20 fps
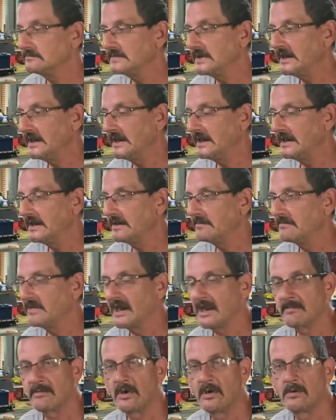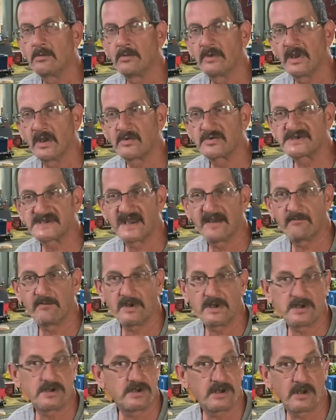and but I'm going with
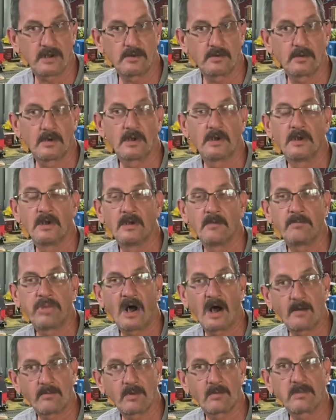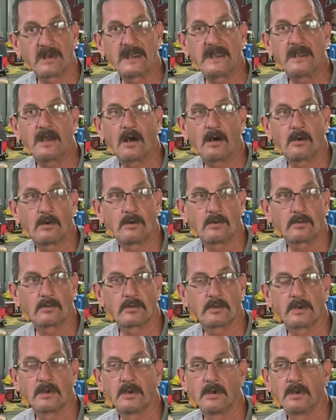O72, probably
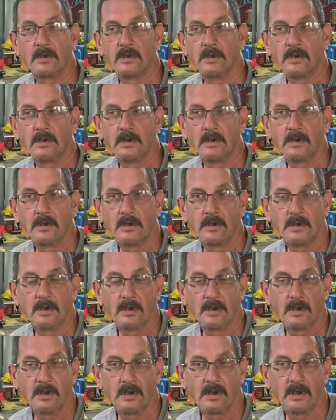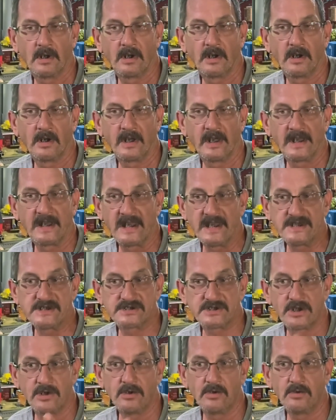on uh, at
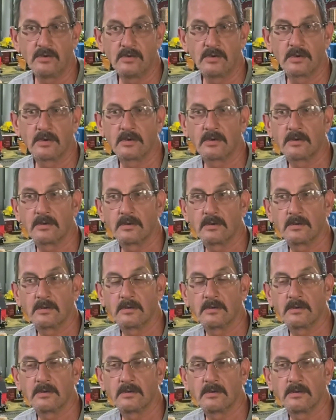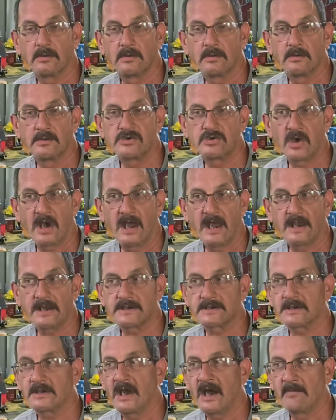least two tracks.
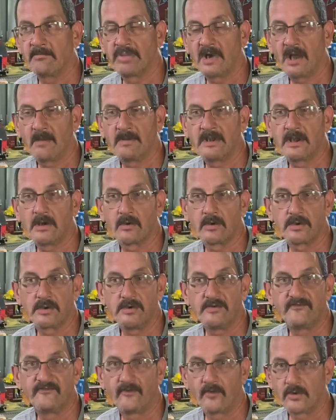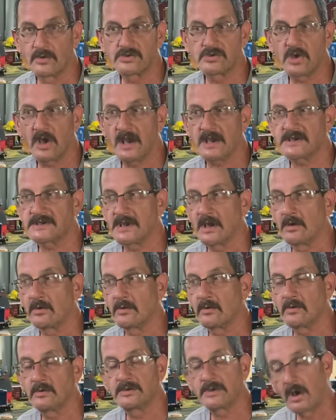I'm probably going to do four tracks
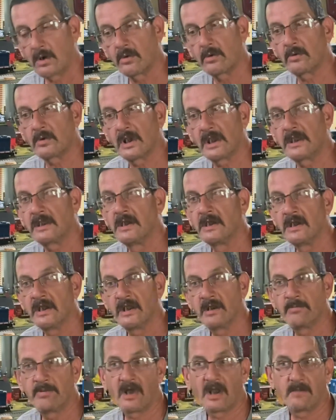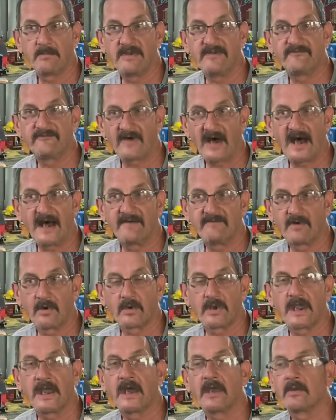total. Totally, it'll probably be five
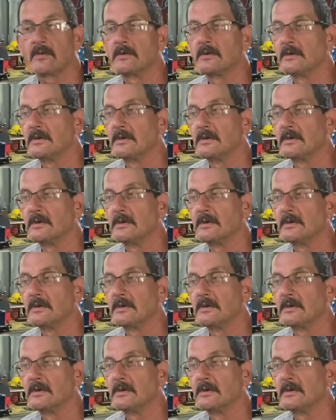altogether.